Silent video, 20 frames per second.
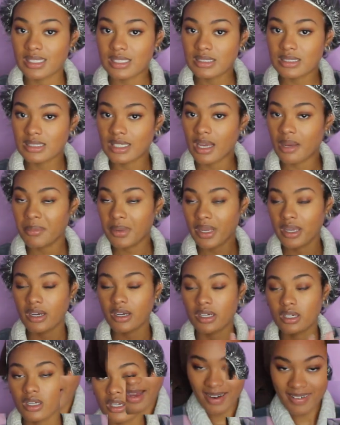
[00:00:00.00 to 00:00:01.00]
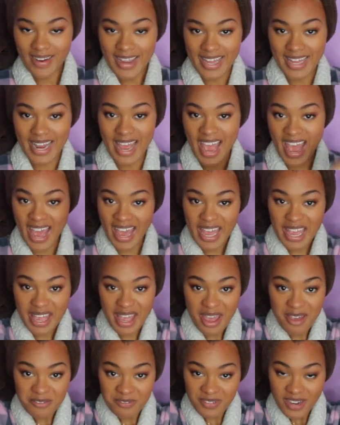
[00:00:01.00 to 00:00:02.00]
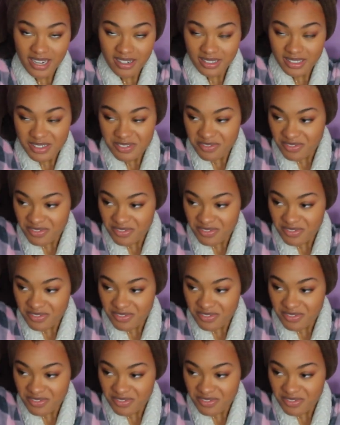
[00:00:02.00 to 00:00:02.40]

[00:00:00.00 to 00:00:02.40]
inside my hair. Alright, I am finally